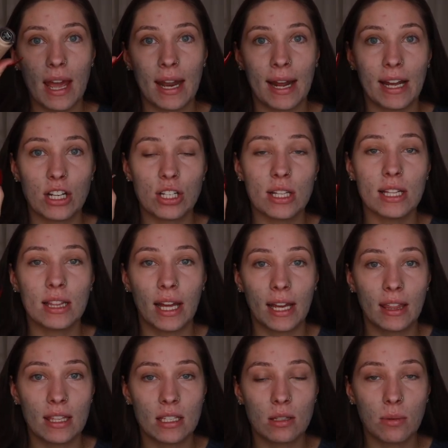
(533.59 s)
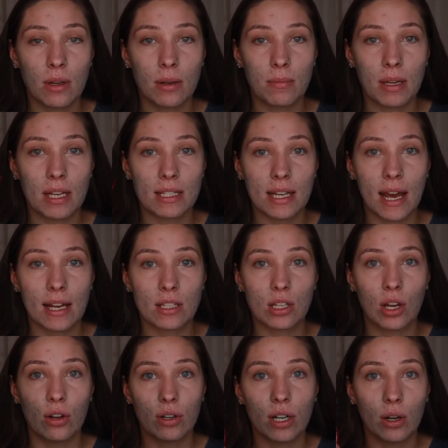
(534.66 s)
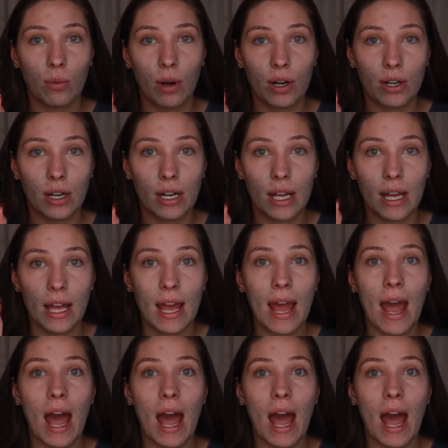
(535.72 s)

And I actually like this one because it has coconut water in it.